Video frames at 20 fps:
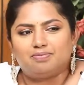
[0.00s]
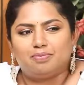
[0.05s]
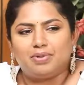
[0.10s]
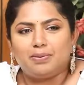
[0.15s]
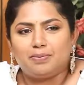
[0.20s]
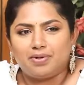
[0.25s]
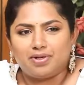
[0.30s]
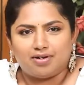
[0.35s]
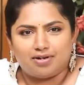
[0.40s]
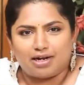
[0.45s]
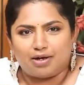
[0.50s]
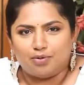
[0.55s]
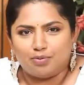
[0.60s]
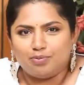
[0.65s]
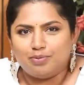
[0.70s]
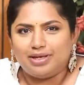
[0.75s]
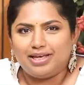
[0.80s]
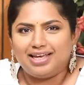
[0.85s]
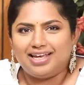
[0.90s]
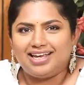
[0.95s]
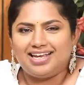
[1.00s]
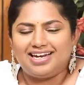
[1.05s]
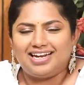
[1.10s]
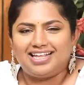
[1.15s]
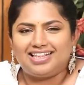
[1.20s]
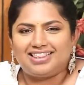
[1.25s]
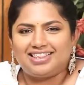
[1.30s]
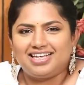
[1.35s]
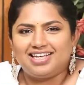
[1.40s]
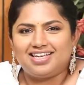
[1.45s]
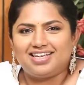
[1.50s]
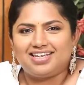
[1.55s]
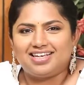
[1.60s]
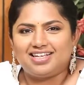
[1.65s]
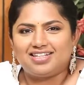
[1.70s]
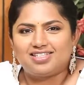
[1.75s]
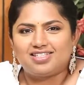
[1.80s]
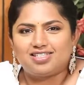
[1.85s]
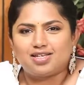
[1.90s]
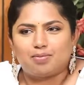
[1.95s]
people around me, and I think
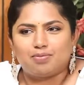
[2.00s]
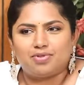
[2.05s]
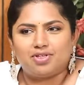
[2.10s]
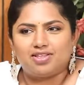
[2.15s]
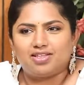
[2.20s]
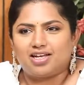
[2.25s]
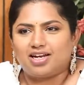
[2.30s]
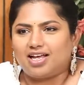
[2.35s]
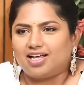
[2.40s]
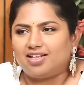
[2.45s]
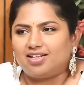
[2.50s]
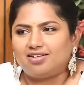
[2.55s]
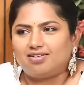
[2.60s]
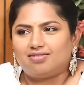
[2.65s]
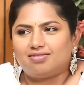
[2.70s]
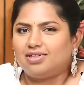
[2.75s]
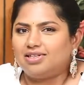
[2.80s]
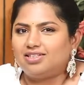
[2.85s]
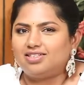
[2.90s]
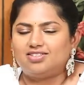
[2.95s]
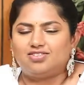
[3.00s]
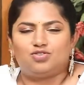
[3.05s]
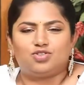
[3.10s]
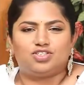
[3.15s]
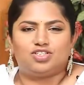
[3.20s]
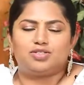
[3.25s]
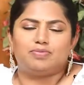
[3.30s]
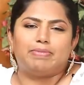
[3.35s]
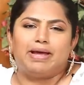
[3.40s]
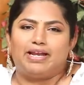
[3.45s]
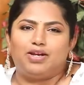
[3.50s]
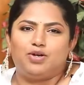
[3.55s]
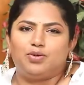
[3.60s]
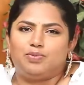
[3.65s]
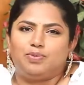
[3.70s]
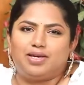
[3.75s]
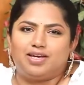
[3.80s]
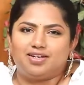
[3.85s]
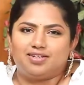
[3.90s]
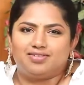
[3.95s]
it's something that it was just meant
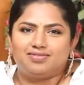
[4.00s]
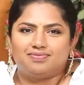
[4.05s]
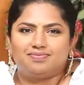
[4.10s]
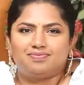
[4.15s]
to be.